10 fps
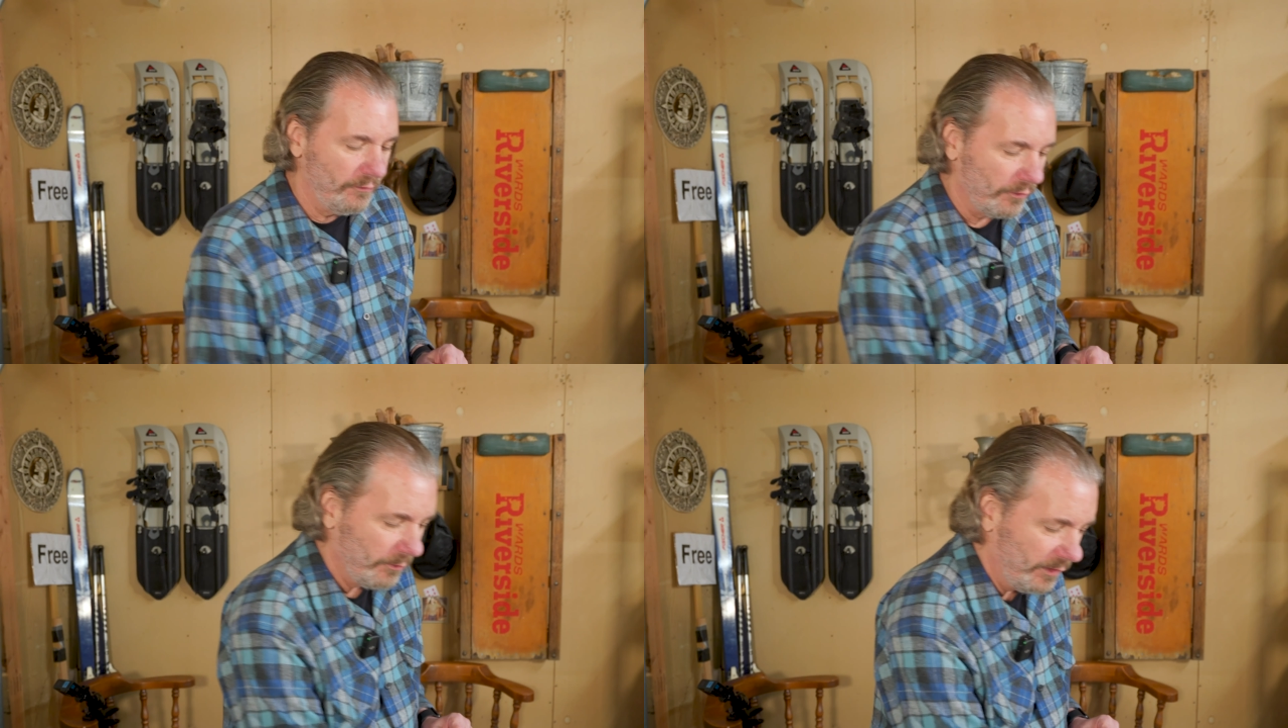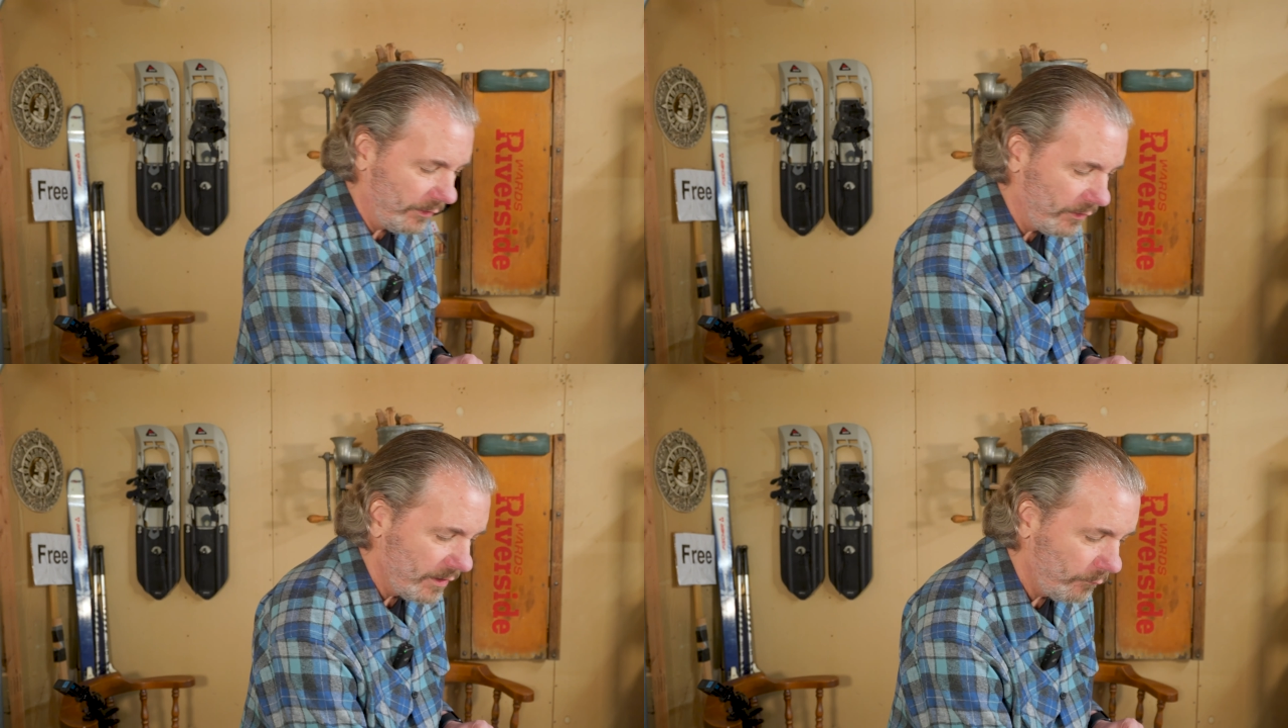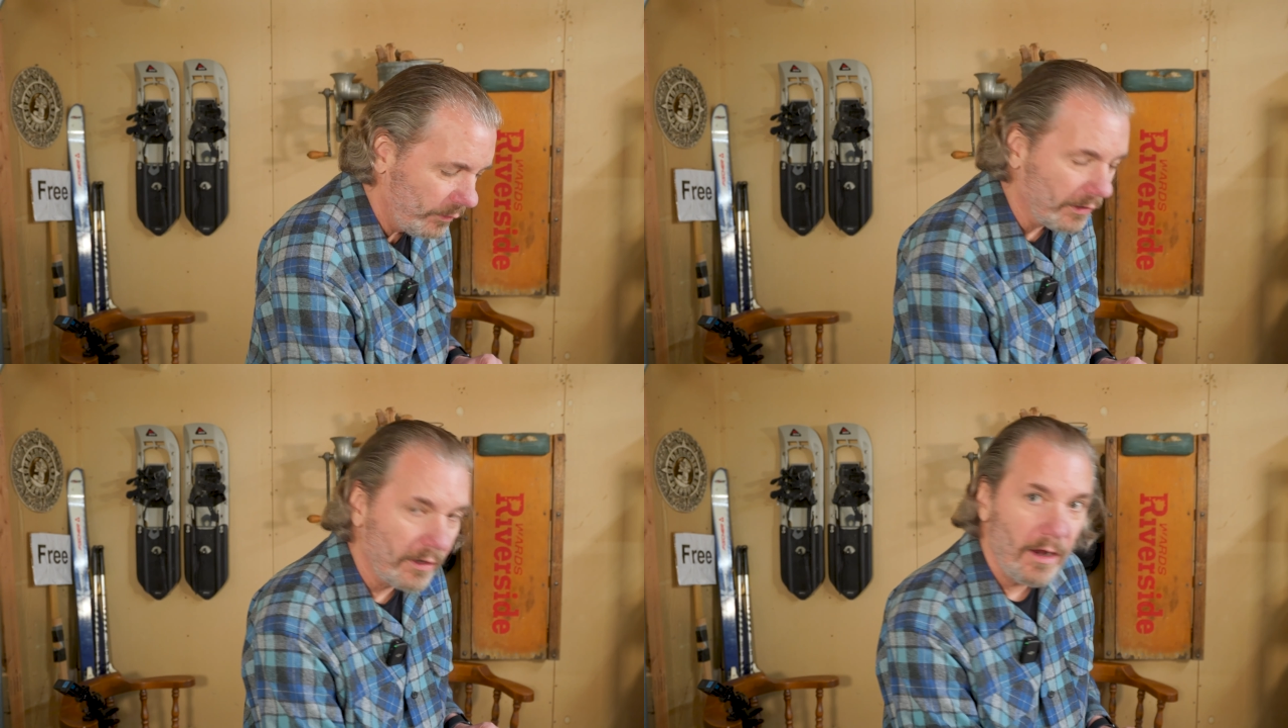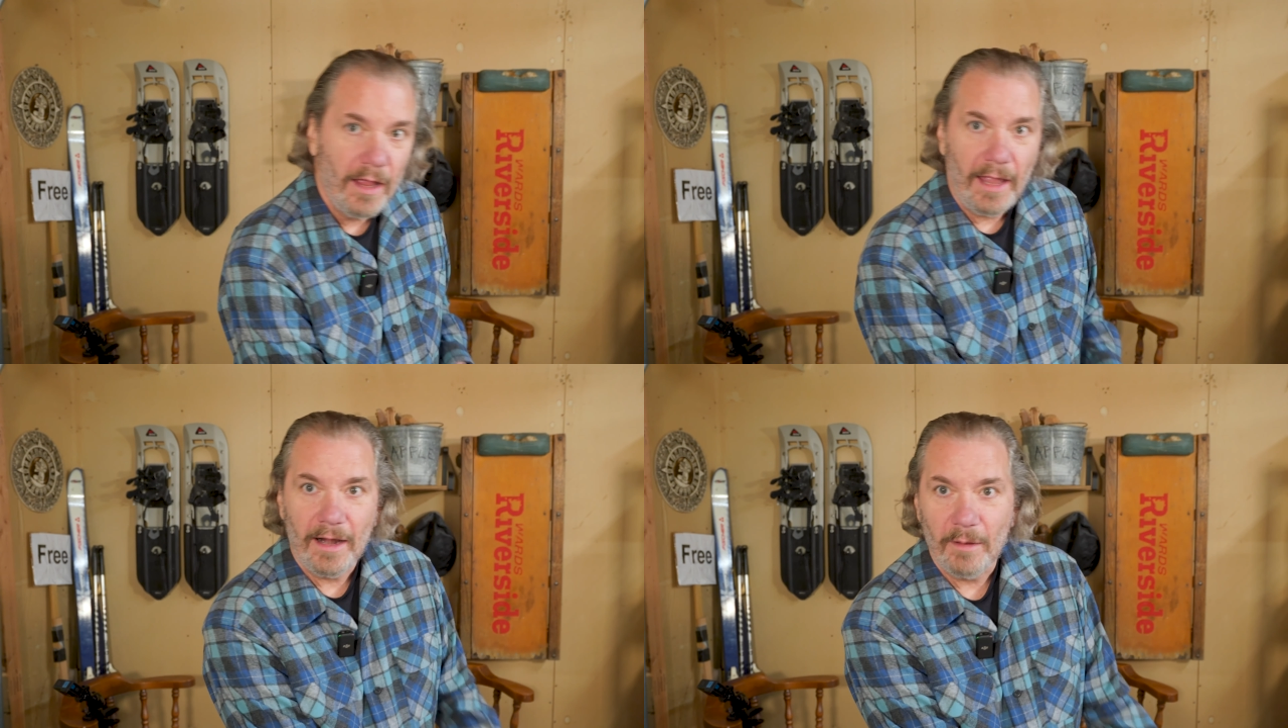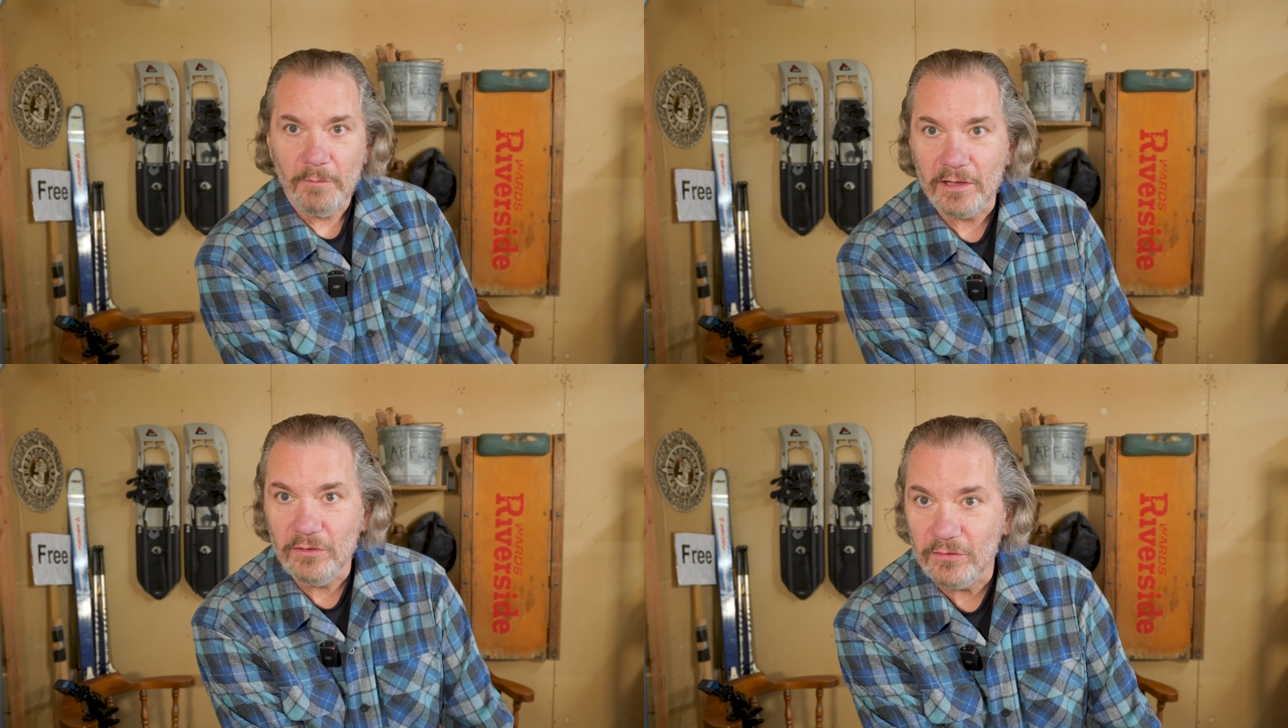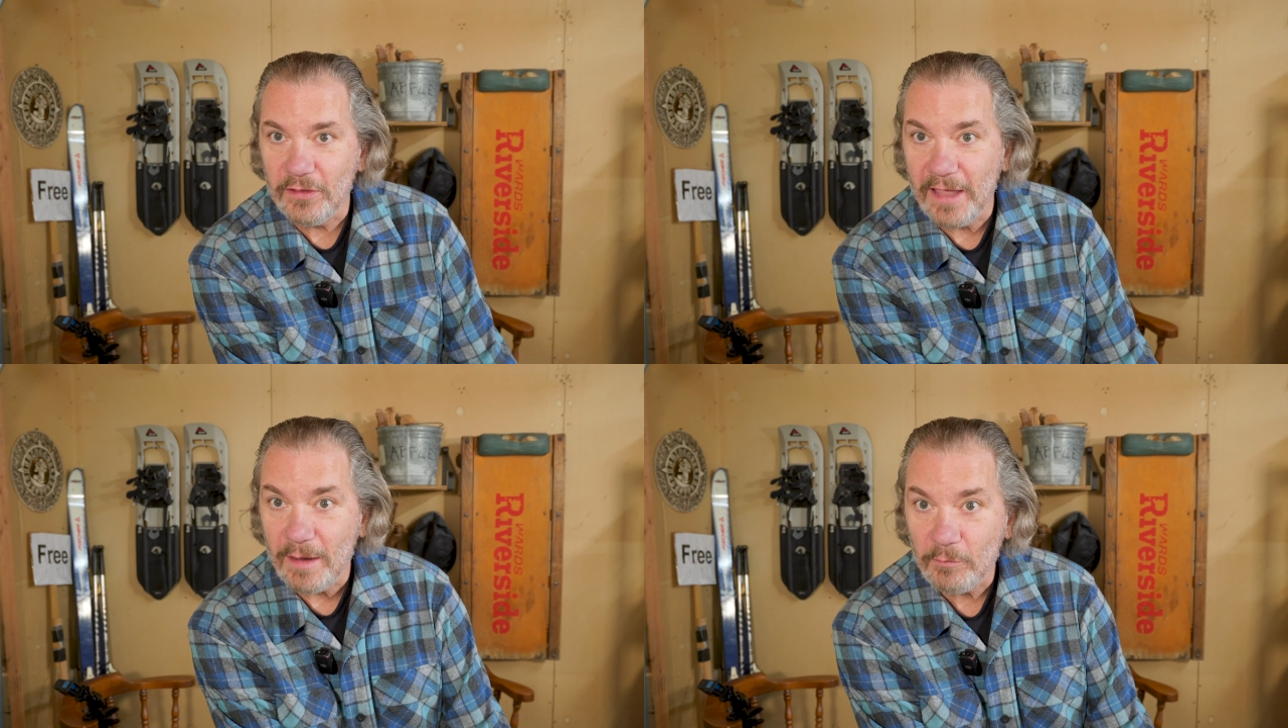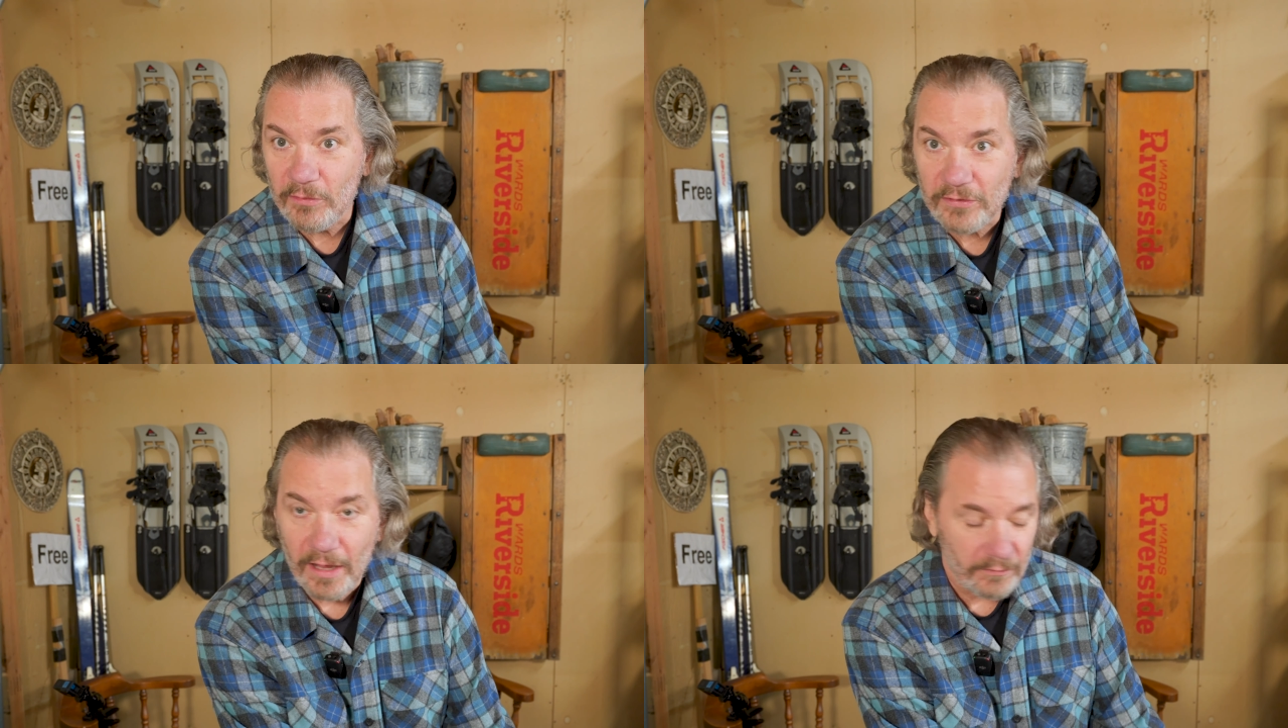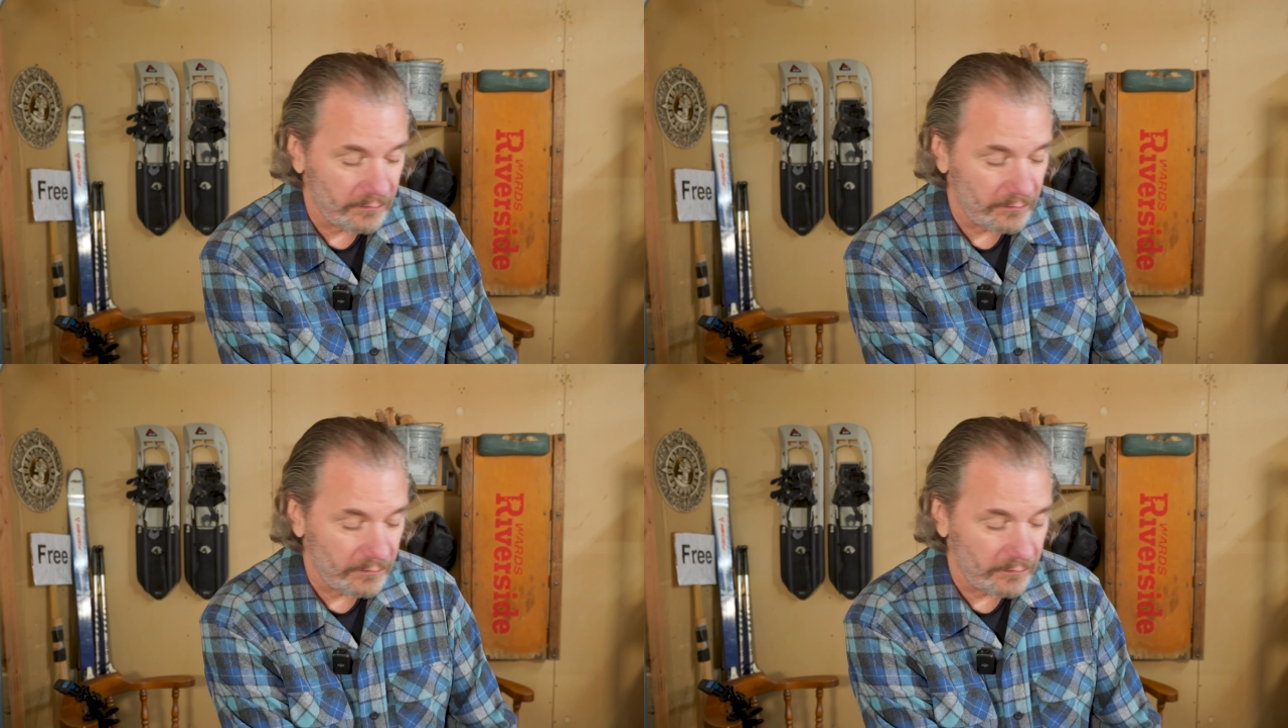for winter, and I'm not used to the cameras yet.